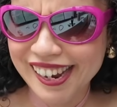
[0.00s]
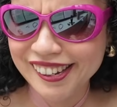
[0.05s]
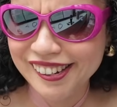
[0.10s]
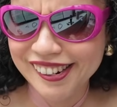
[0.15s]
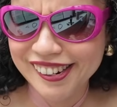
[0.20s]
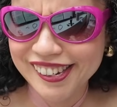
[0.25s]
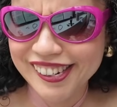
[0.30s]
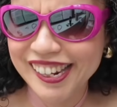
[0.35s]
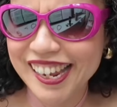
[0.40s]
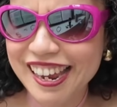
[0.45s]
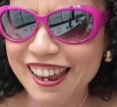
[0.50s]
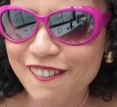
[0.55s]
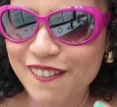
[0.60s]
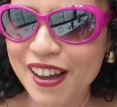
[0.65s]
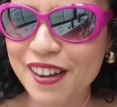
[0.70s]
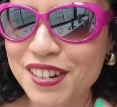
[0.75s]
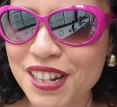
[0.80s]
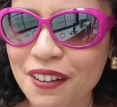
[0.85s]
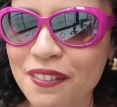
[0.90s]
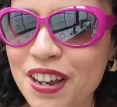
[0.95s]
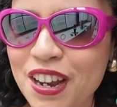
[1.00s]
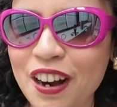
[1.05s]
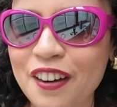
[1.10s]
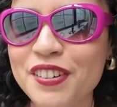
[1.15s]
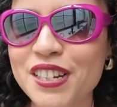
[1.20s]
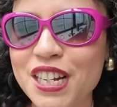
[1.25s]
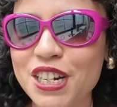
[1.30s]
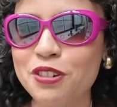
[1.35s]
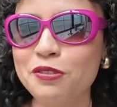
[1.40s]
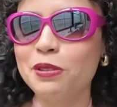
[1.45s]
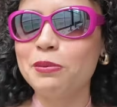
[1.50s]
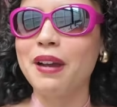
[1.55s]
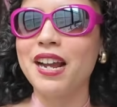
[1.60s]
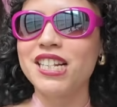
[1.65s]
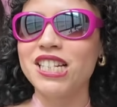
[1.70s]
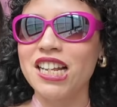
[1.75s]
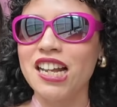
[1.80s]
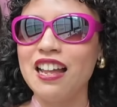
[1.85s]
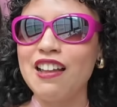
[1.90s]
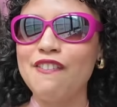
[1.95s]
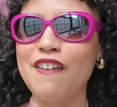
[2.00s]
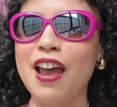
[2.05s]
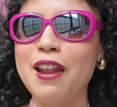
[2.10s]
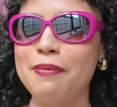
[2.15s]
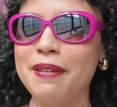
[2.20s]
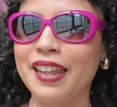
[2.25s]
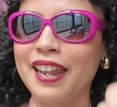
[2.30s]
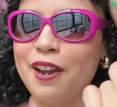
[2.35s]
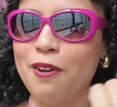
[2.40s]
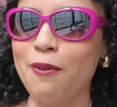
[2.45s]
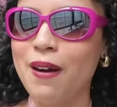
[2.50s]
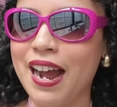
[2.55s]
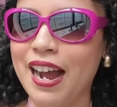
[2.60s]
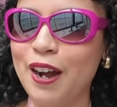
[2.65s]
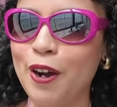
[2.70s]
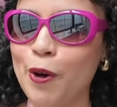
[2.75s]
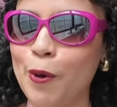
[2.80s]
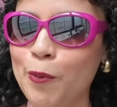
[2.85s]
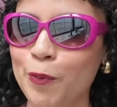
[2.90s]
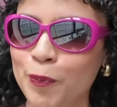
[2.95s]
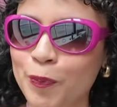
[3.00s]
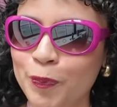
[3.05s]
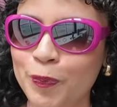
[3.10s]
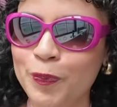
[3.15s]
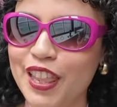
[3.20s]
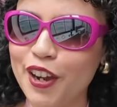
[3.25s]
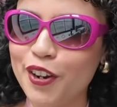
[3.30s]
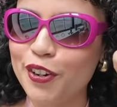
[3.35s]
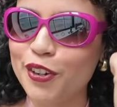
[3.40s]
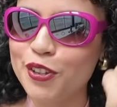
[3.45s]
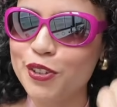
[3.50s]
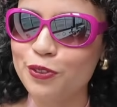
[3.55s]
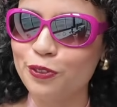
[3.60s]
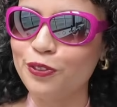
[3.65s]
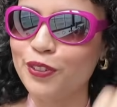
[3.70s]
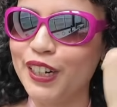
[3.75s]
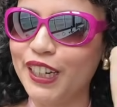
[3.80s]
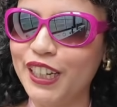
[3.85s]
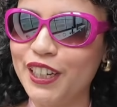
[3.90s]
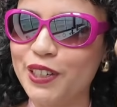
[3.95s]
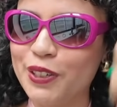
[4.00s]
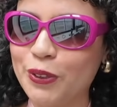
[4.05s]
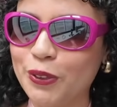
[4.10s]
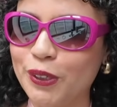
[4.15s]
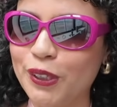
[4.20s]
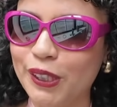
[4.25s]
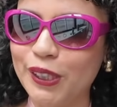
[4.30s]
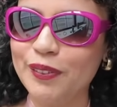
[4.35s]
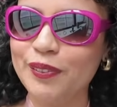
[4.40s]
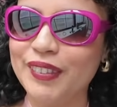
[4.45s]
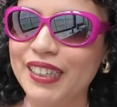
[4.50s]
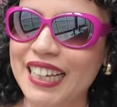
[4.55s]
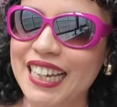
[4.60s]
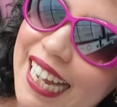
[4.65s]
I look. Like if I was having a conversation with myself, I'd be like, wow, that girl's really cool.